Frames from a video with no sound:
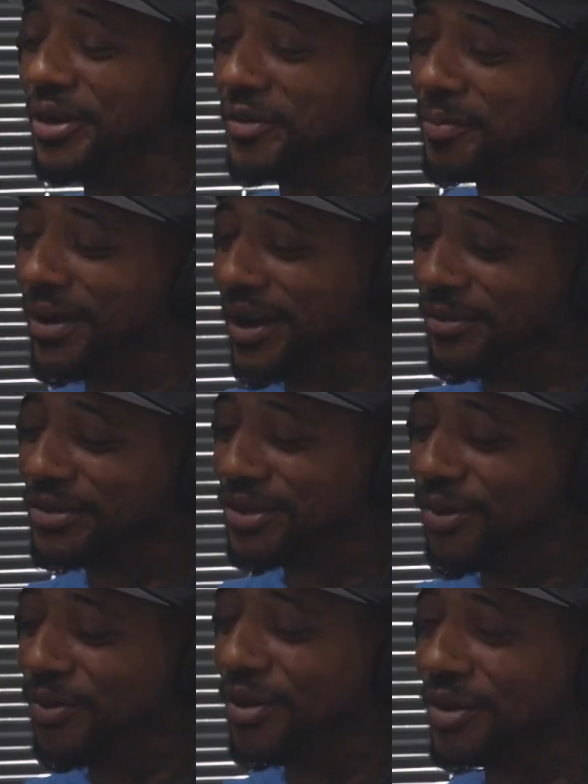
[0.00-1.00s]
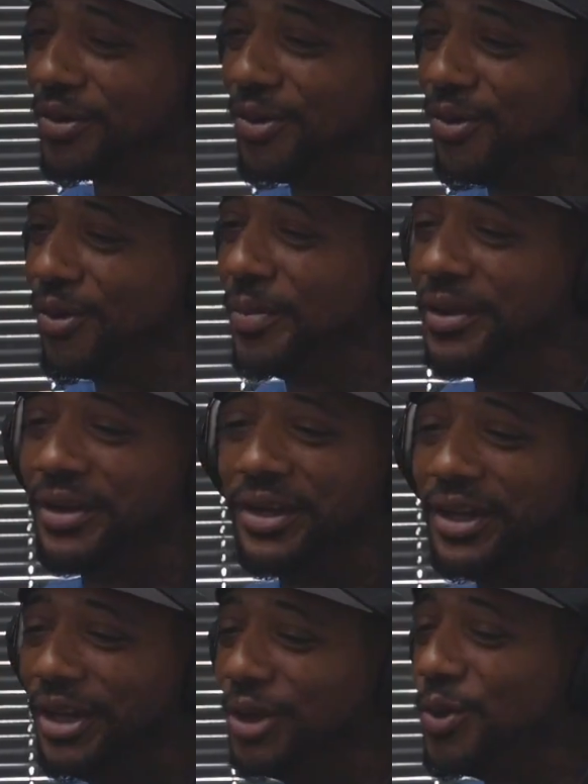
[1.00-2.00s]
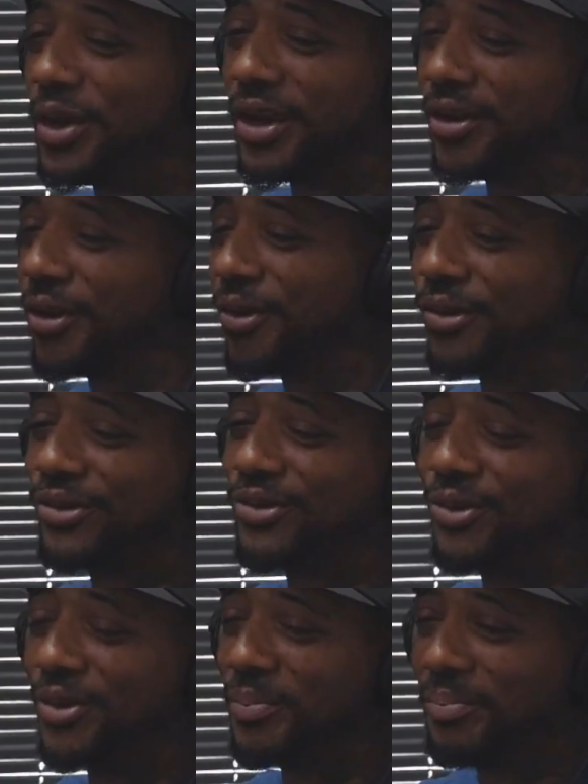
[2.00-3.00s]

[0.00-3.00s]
Everybody was on one accord, but you had girls doing